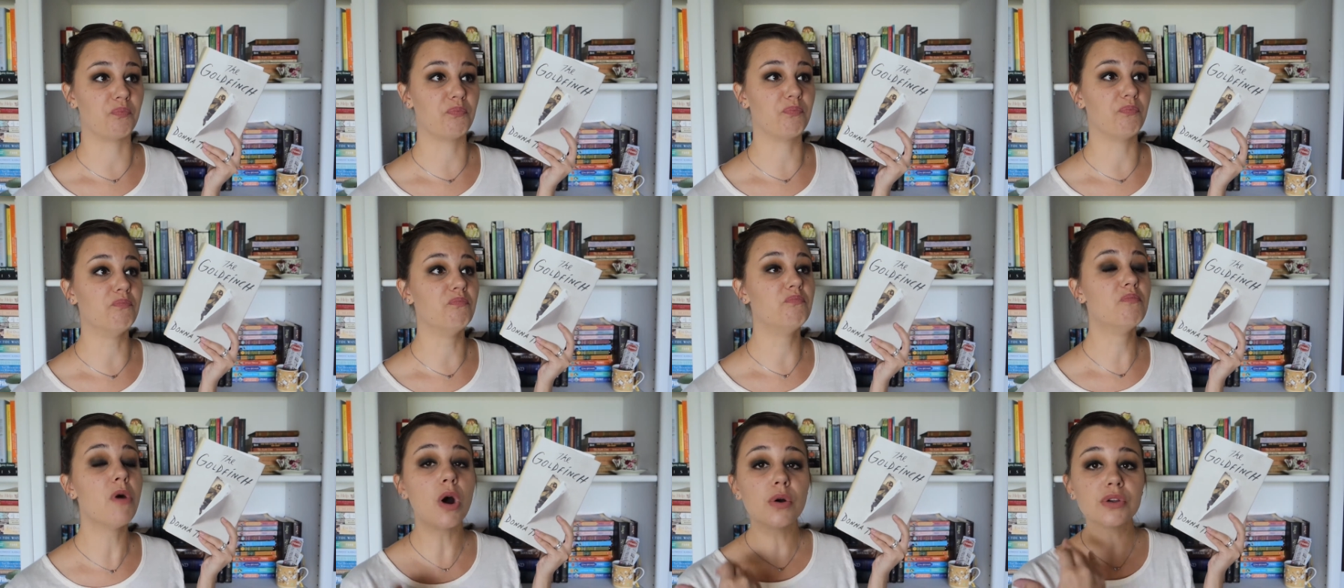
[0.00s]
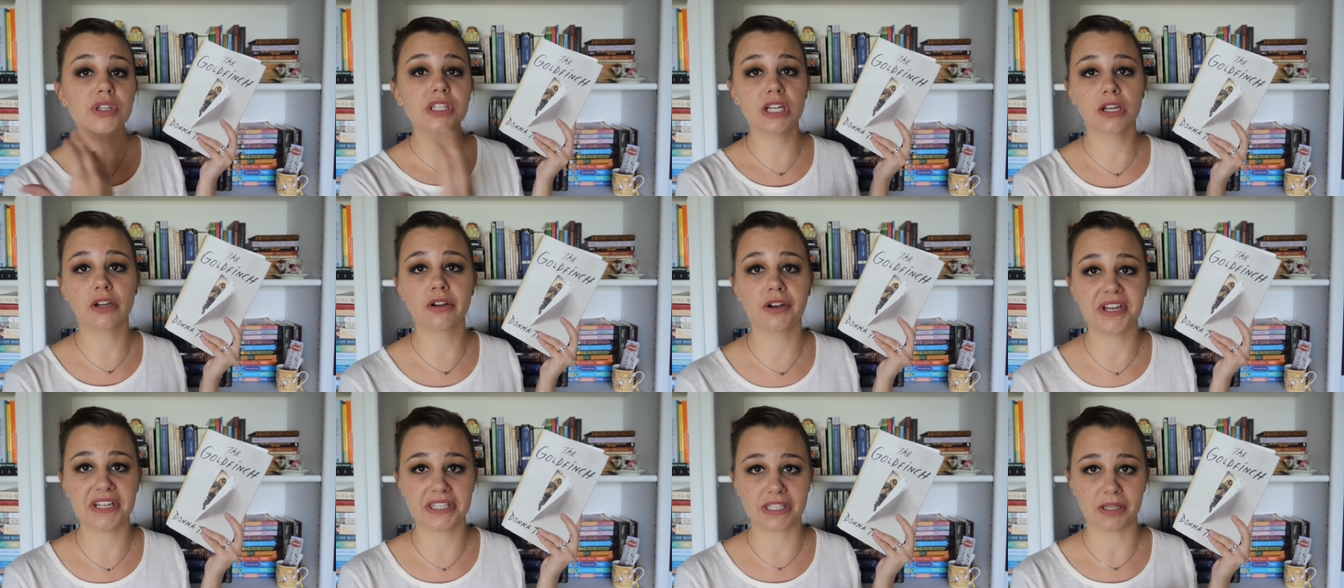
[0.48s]
most
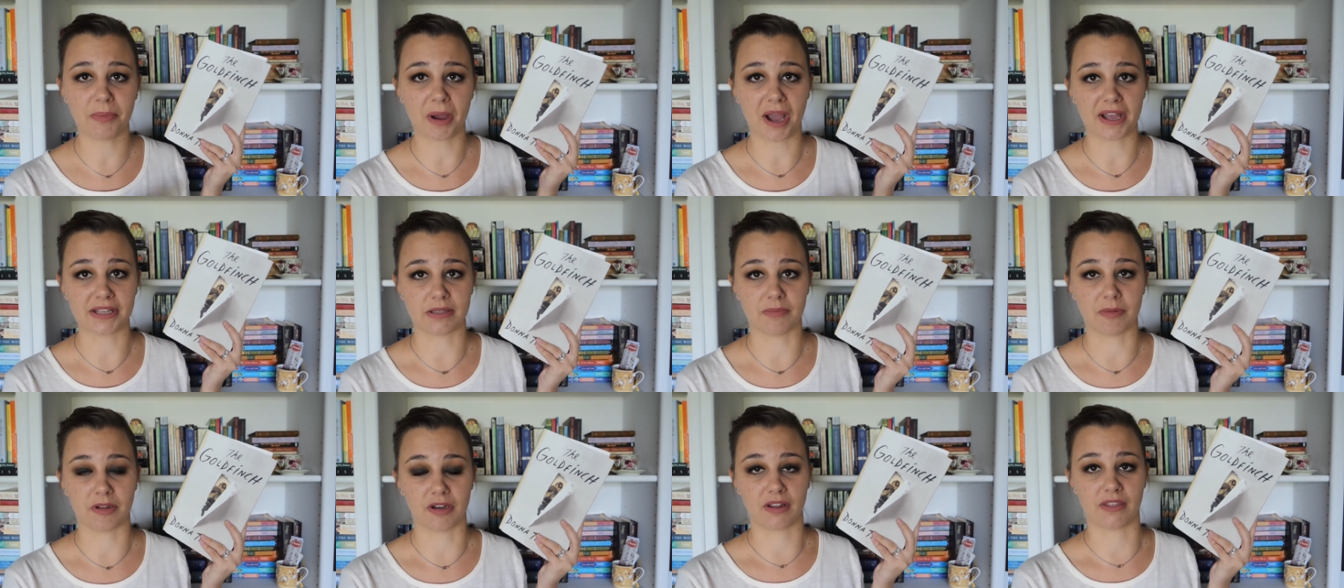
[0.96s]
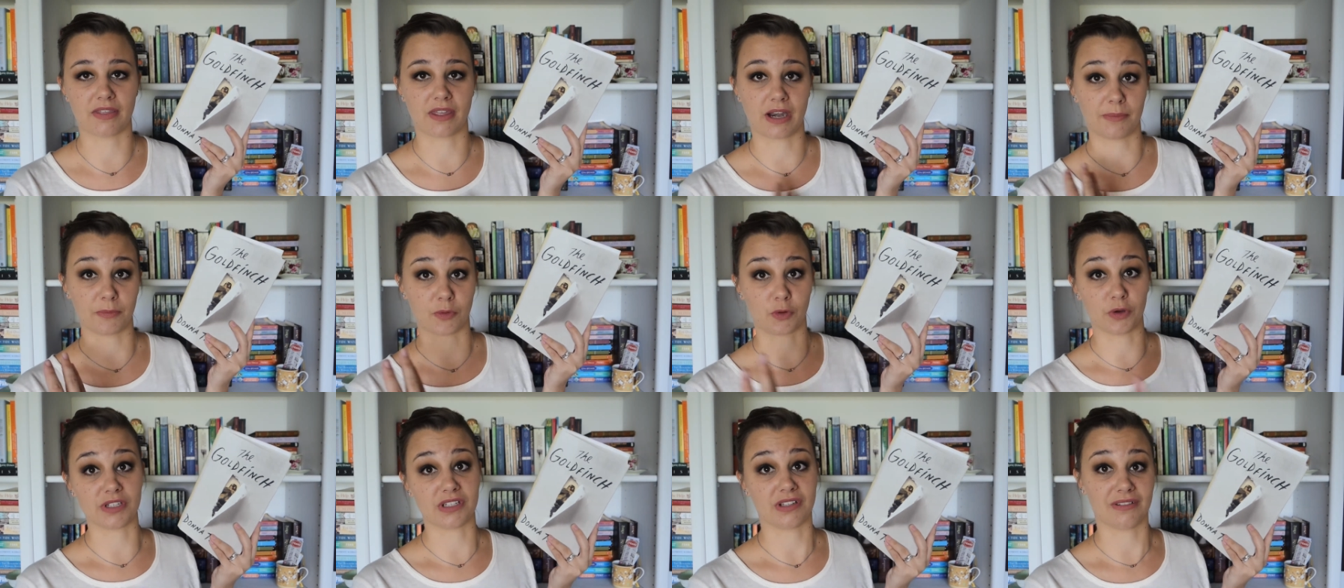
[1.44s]
increase the possibility that
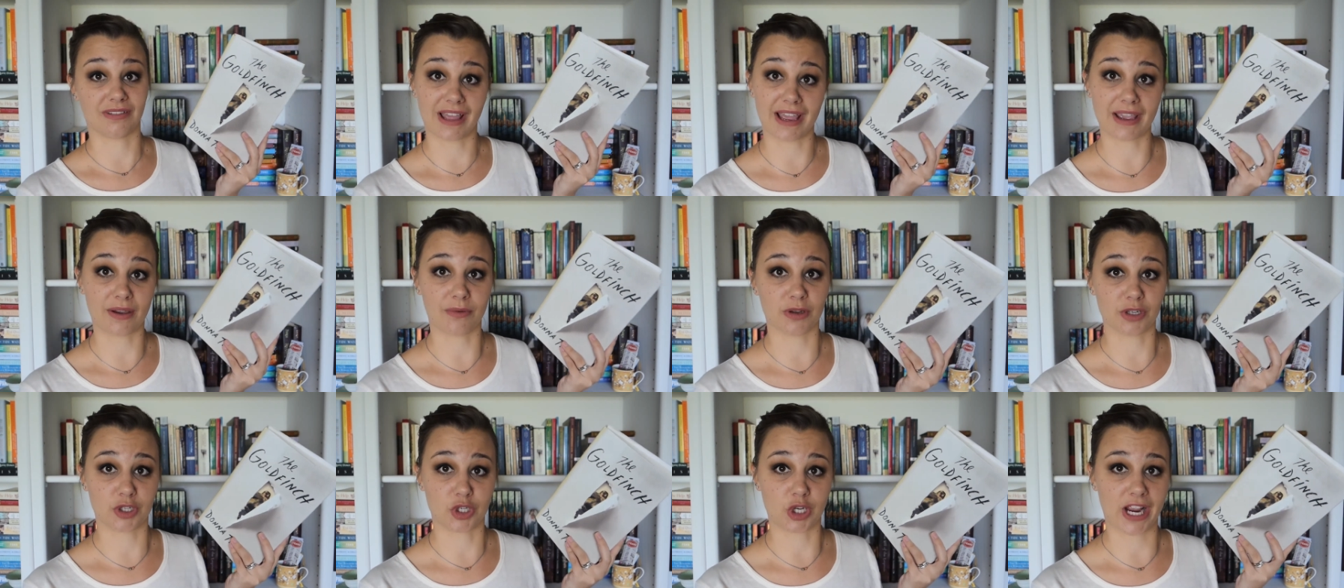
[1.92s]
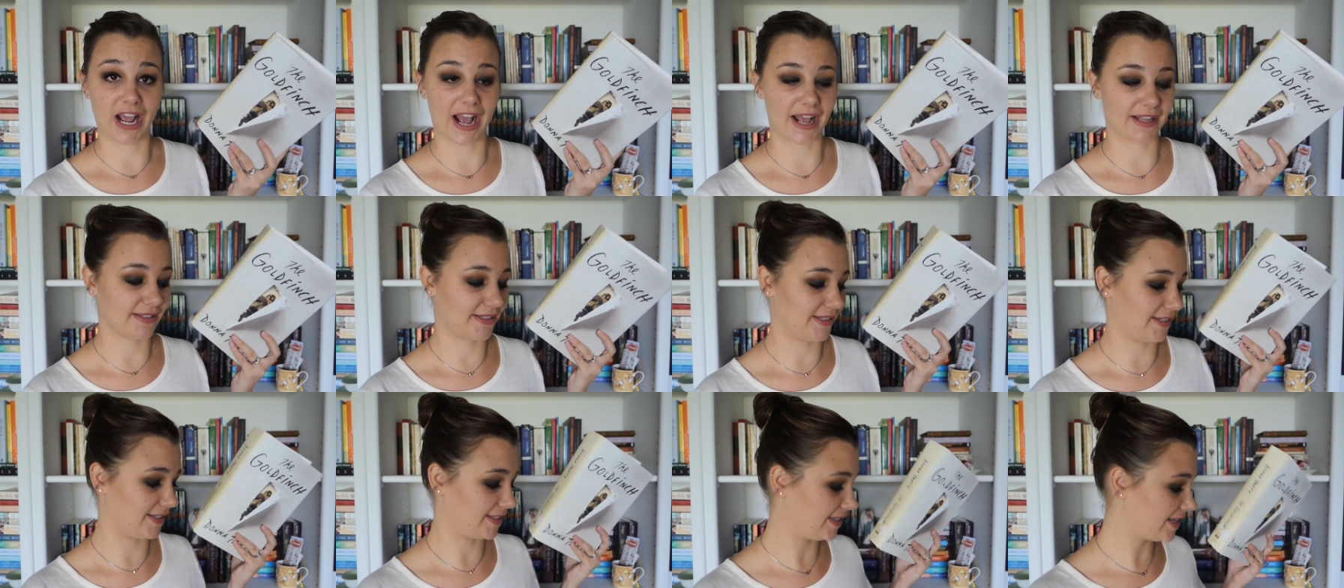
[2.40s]
I'm going to like what she
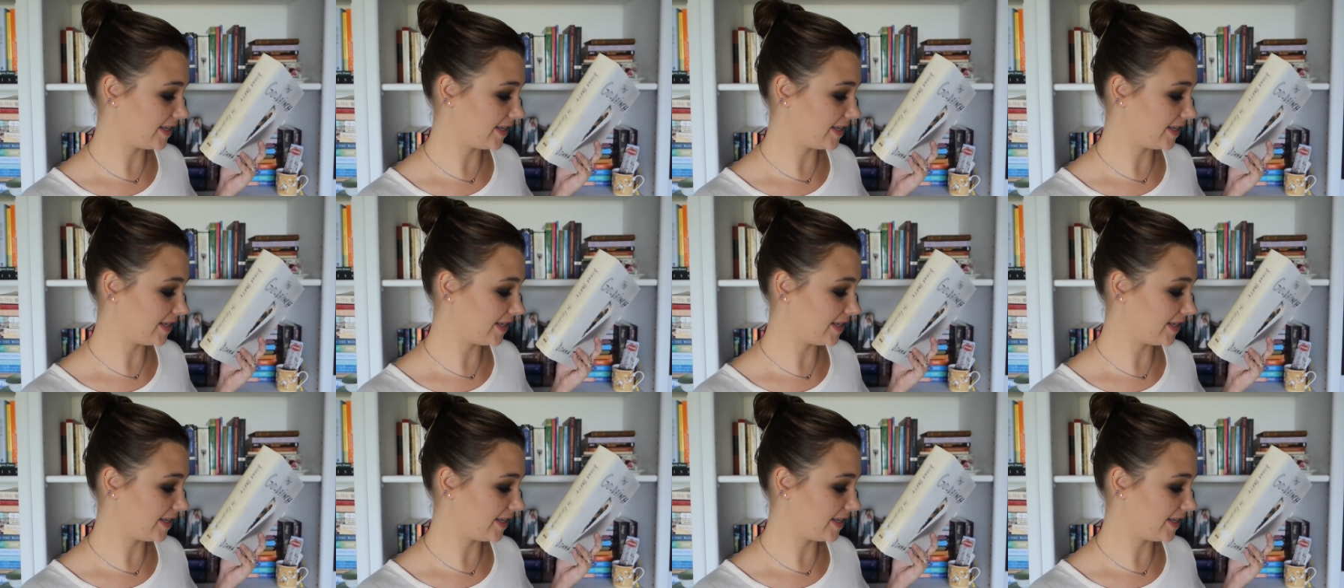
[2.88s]
has to